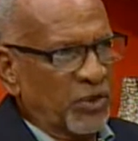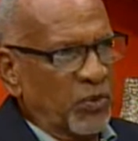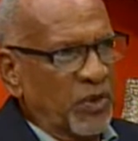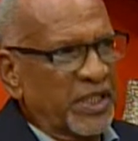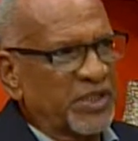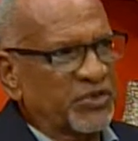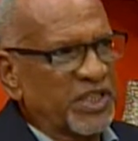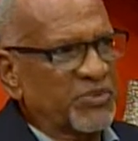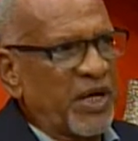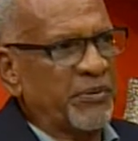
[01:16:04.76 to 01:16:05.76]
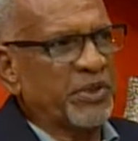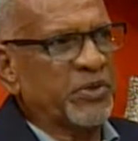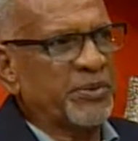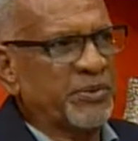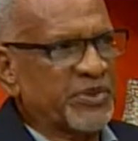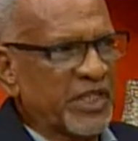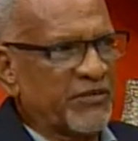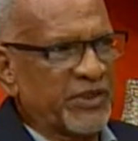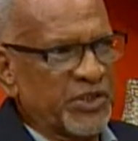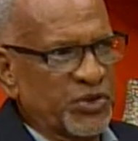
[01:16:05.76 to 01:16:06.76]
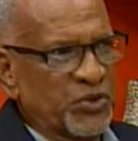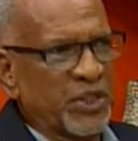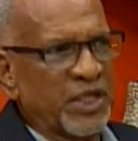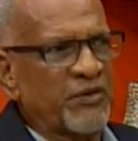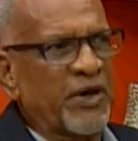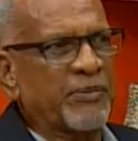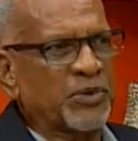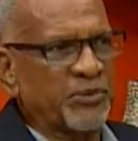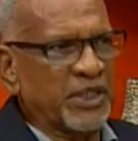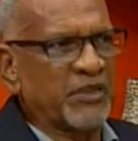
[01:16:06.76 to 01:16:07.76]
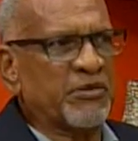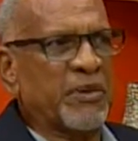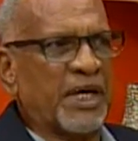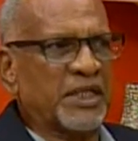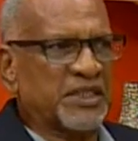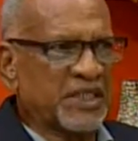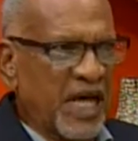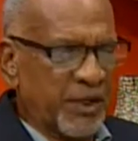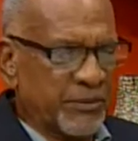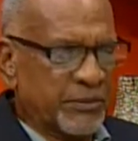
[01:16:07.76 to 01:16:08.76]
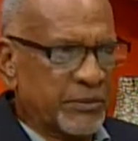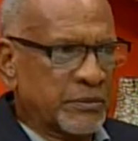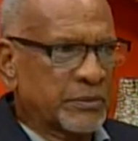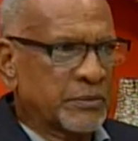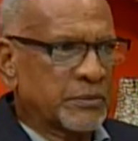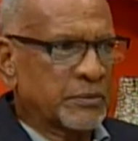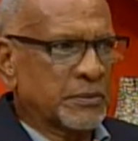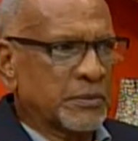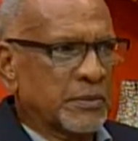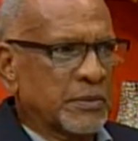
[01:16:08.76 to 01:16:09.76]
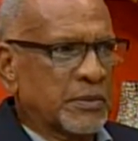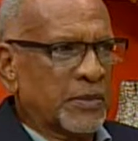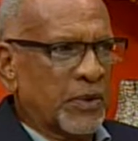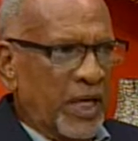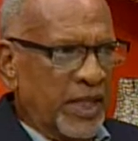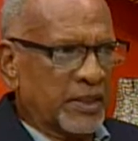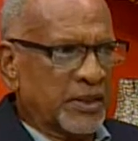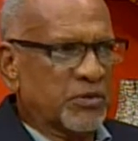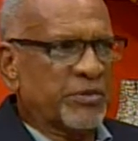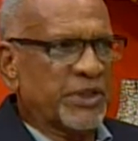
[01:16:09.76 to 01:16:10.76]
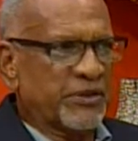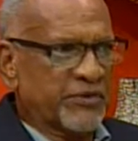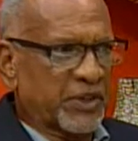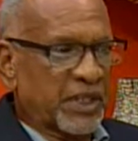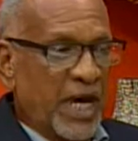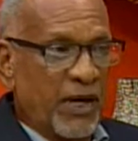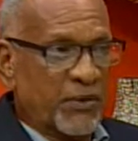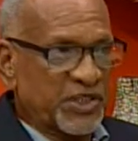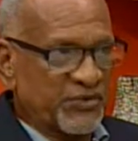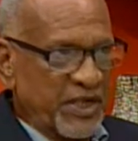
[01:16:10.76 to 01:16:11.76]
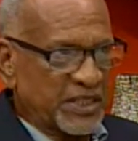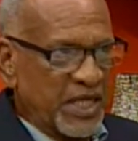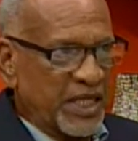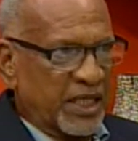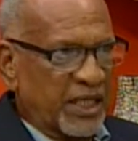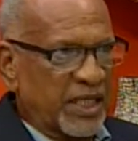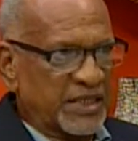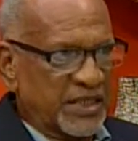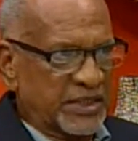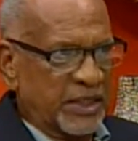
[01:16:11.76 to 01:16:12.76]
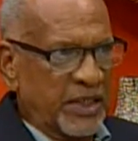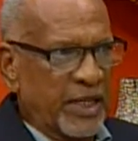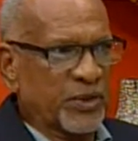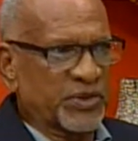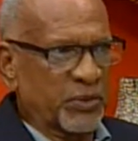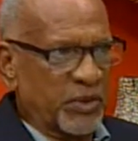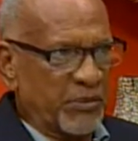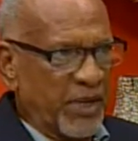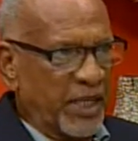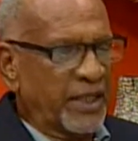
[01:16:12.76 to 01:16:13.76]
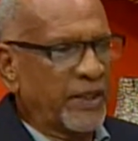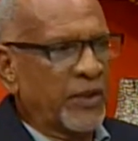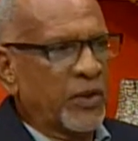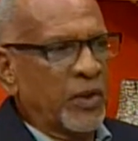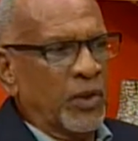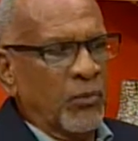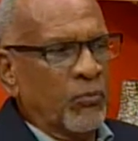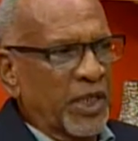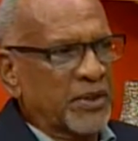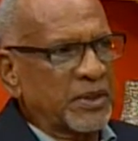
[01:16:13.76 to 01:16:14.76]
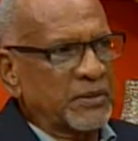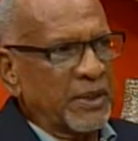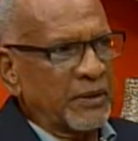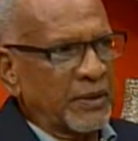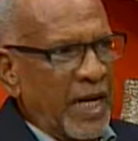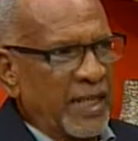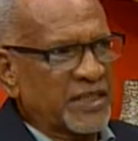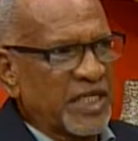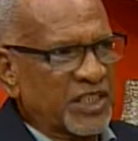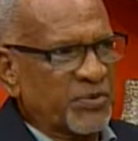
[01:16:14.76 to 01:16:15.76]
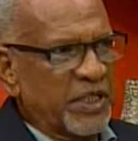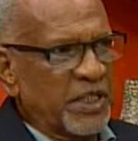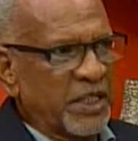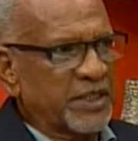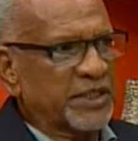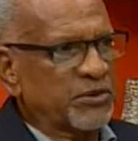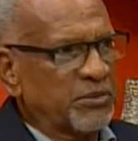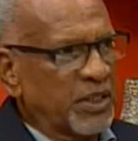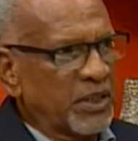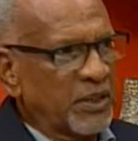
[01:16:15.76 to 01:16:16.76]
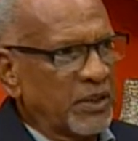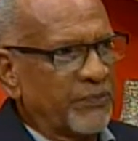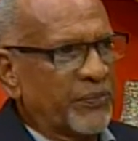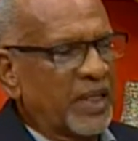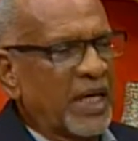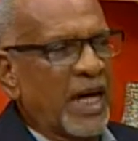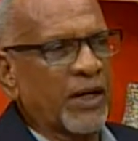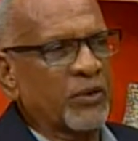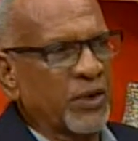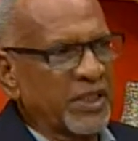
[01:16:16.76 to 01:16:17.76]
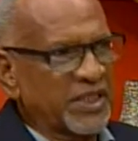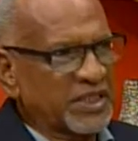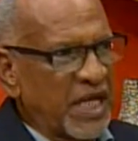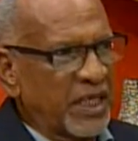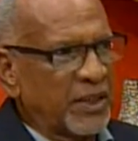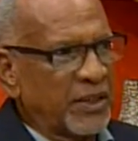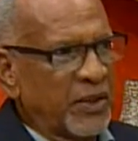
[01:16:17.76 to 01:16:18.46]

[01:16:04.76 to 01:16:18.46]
on what had transpired between himself and Julian, if I'm to believe him at the time. Right? It would be difficult. I was vexed like hell, as I said. I used the word mad. But as he explained later to me, I could understand,